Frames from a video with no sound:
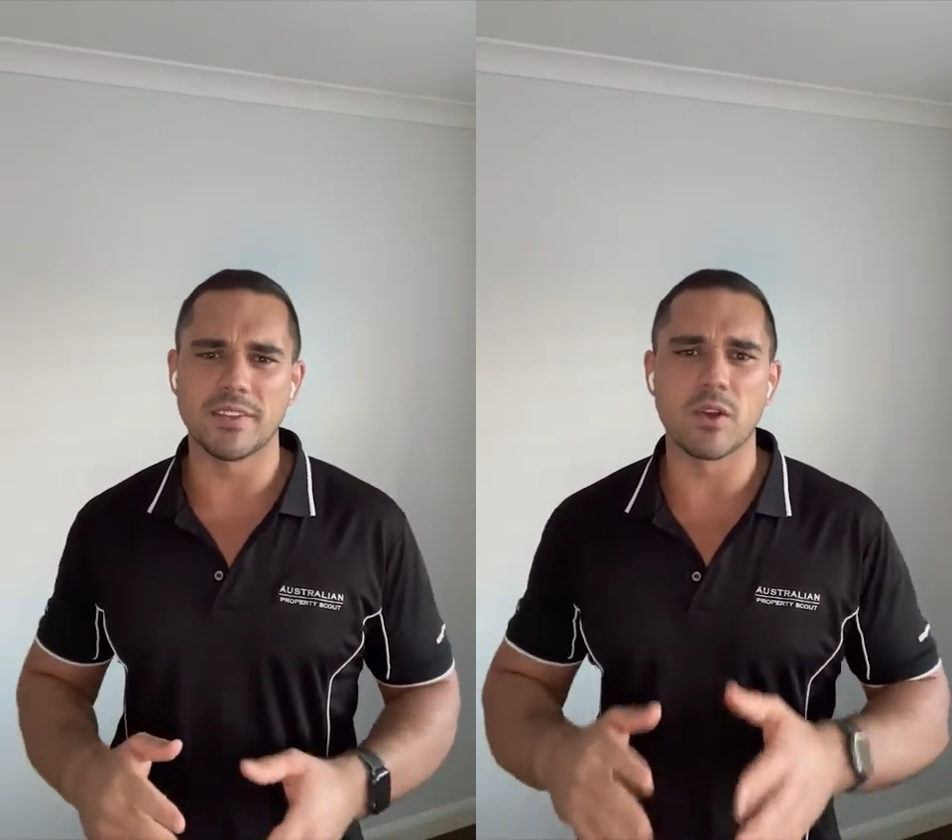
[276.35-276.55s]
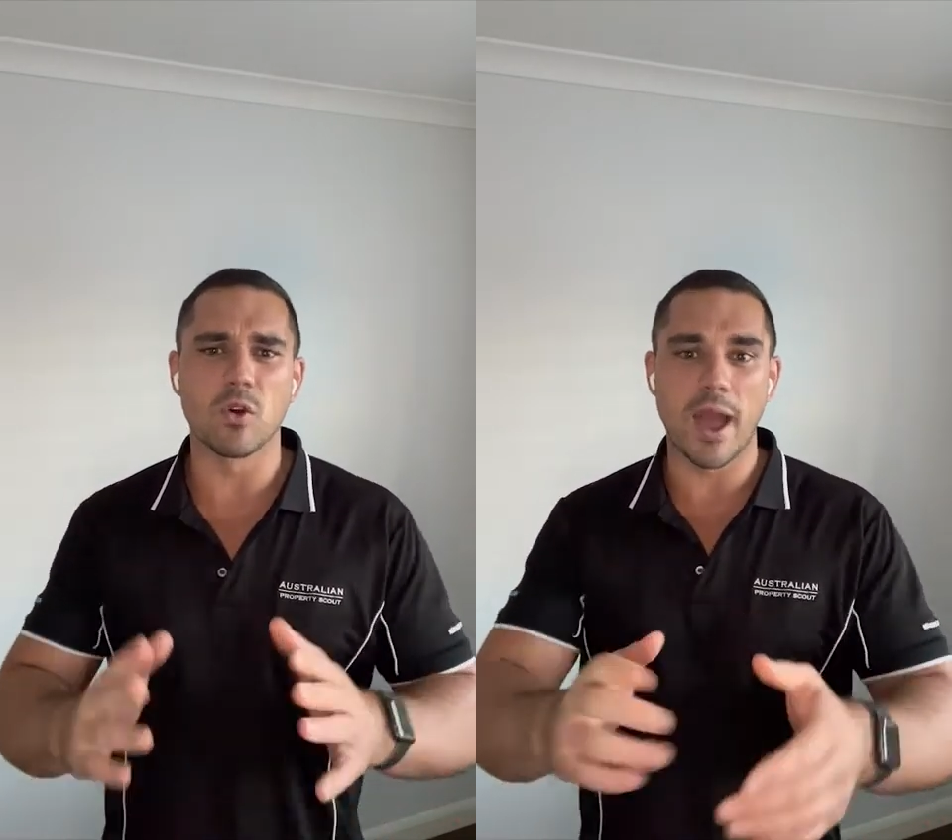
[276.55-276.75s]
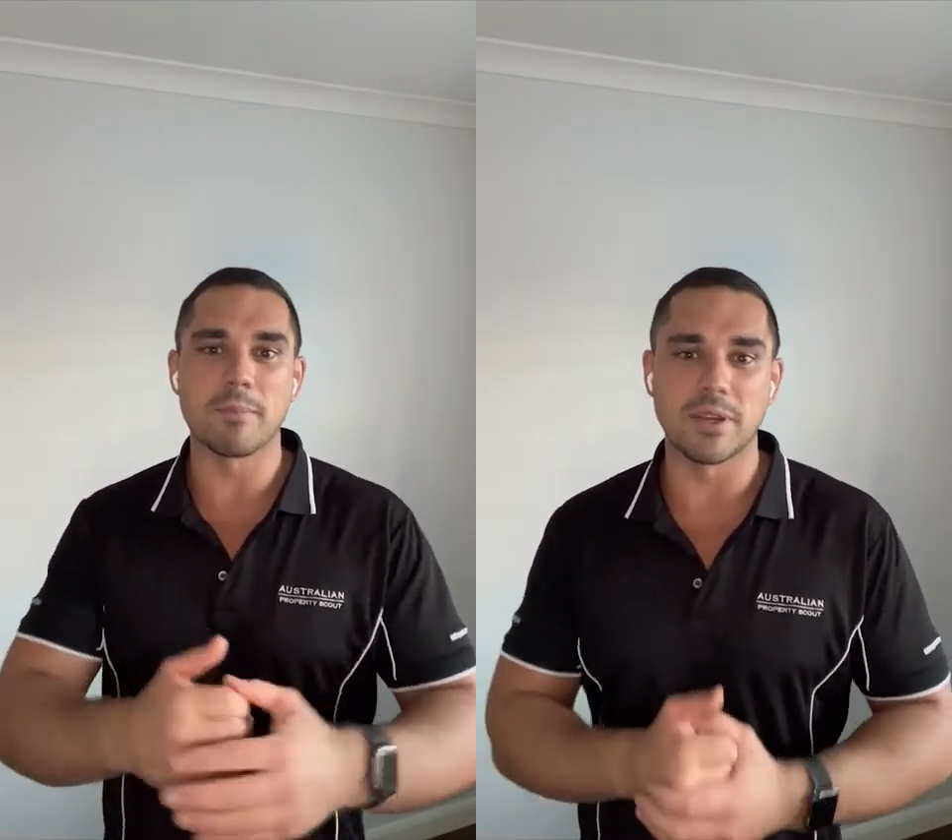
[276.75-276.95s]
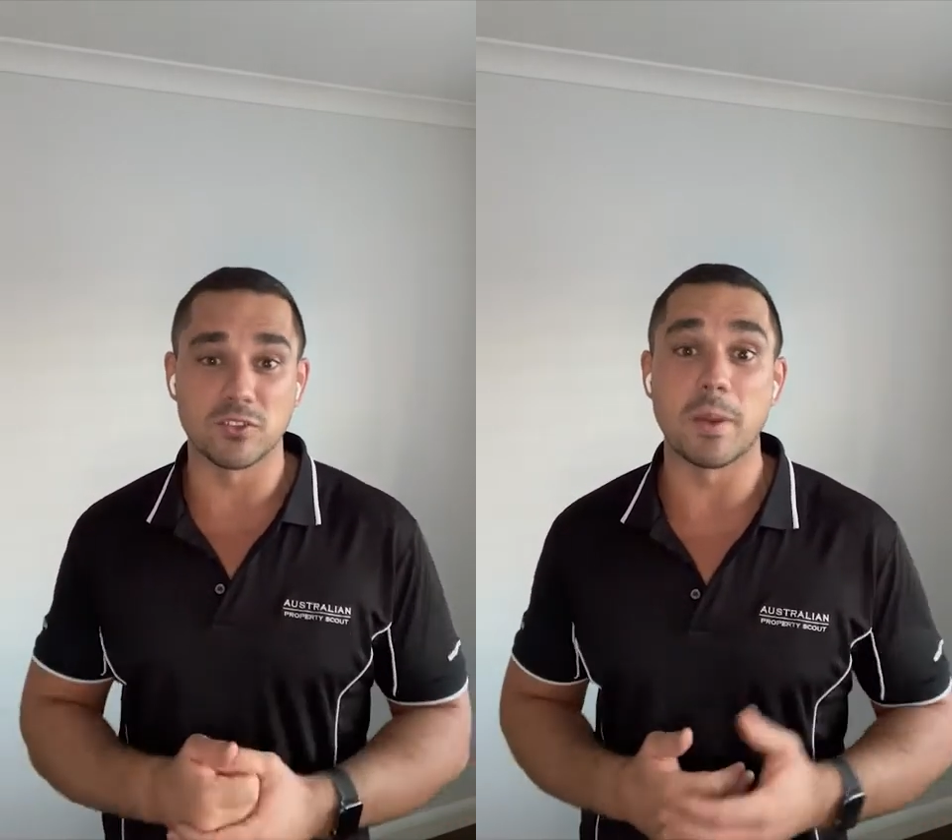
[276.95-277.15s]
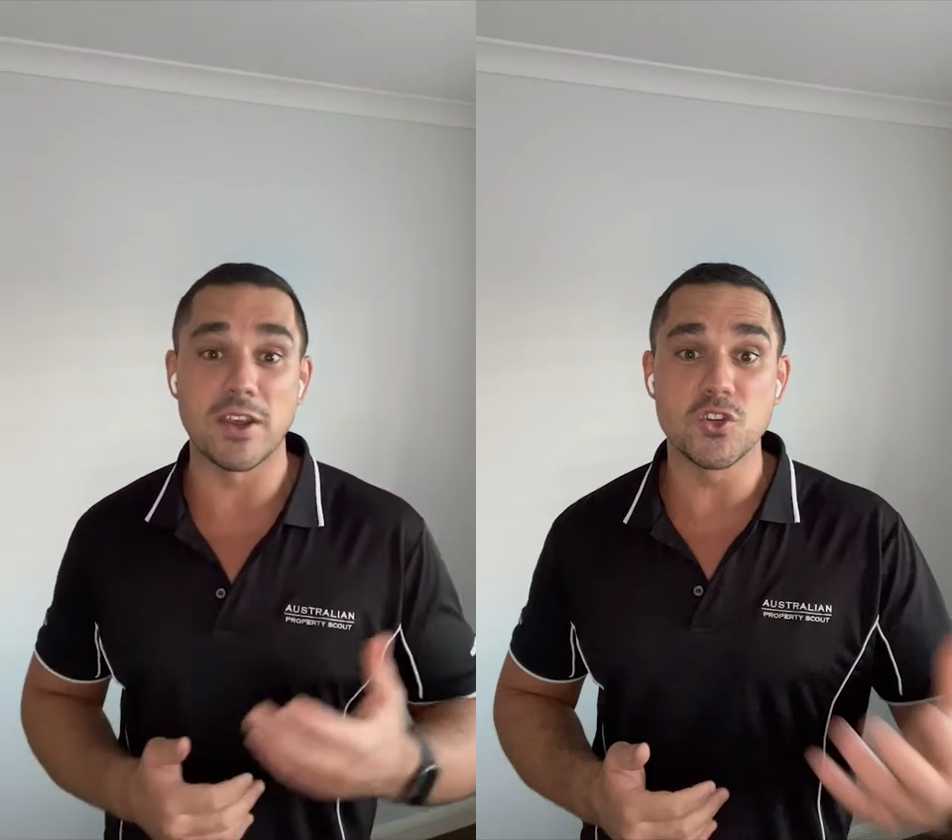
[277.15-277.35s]
They're all happy to
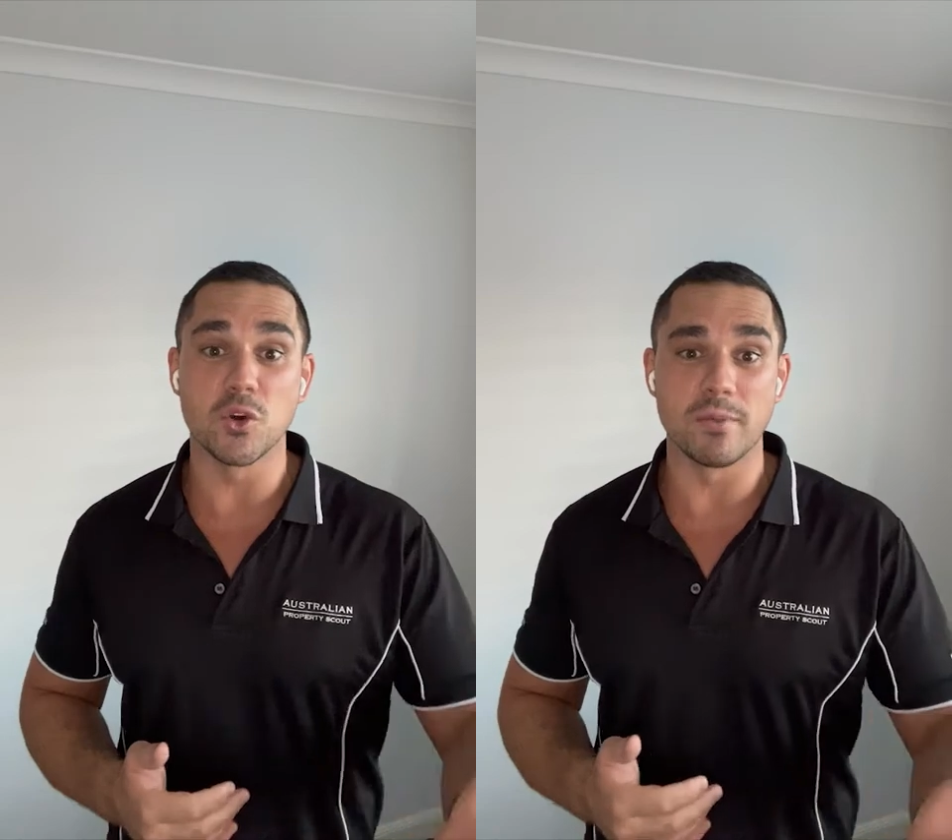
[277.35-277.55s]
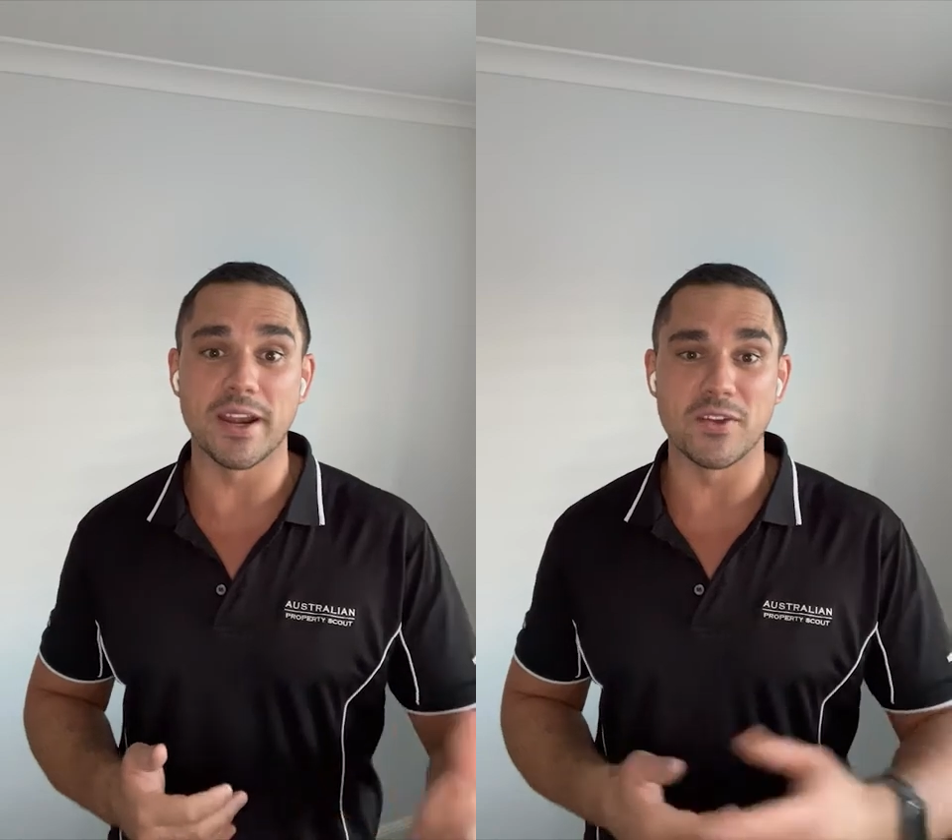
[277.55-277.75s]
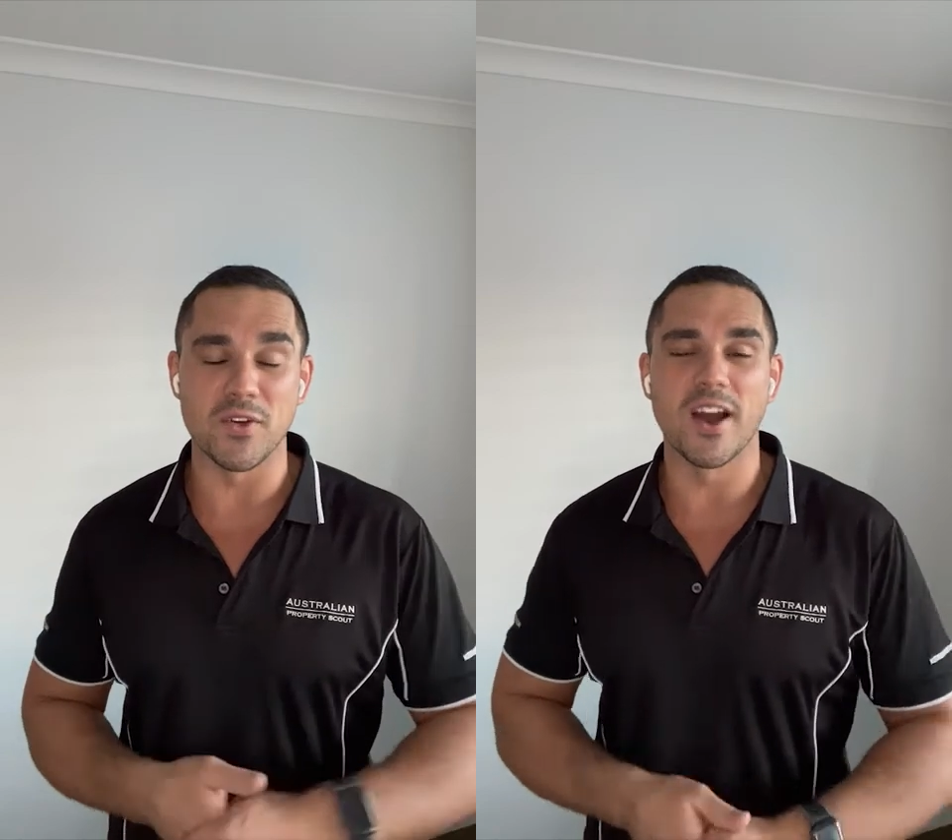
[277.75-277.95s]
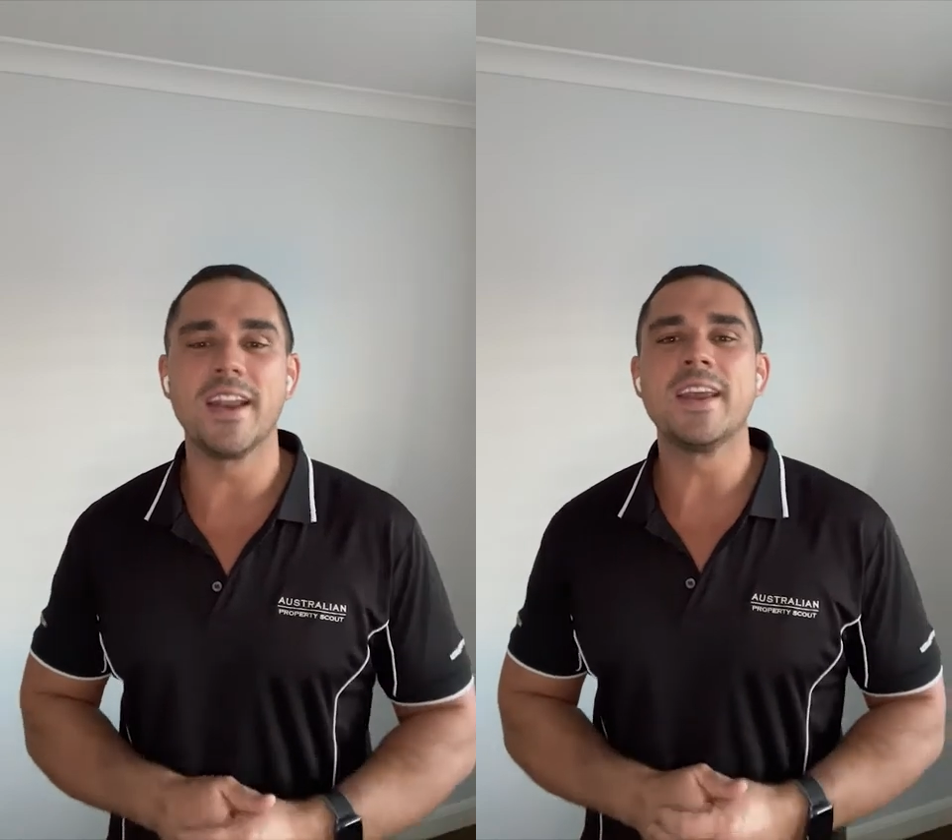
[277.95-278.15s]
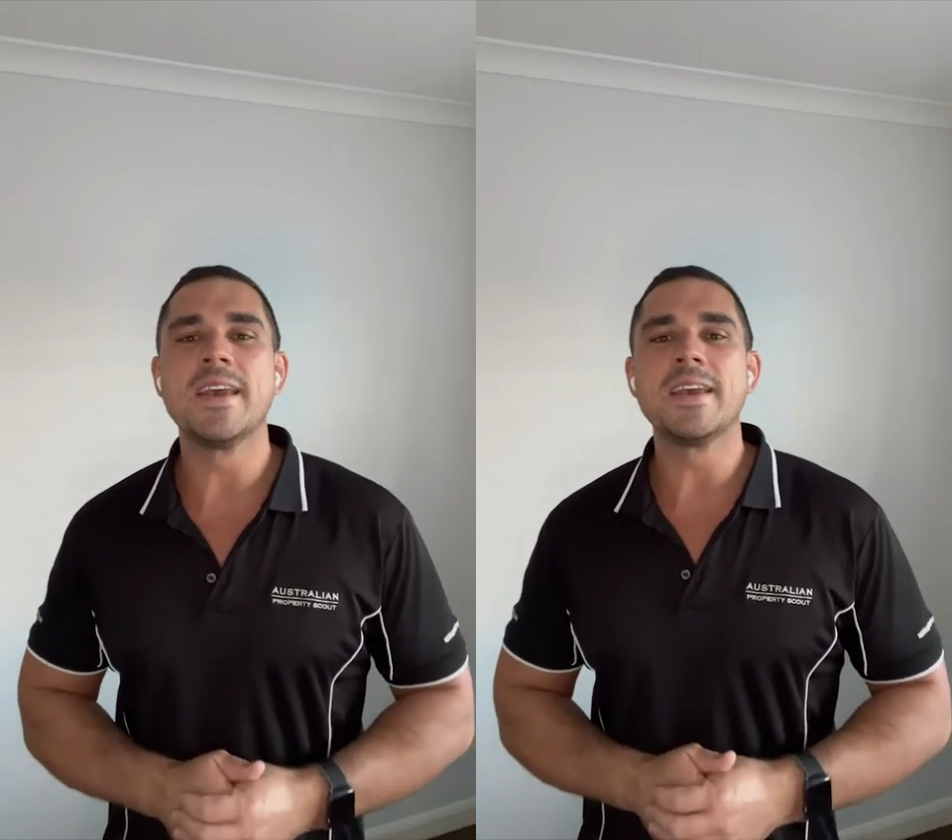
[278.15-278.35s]
spend your money, right?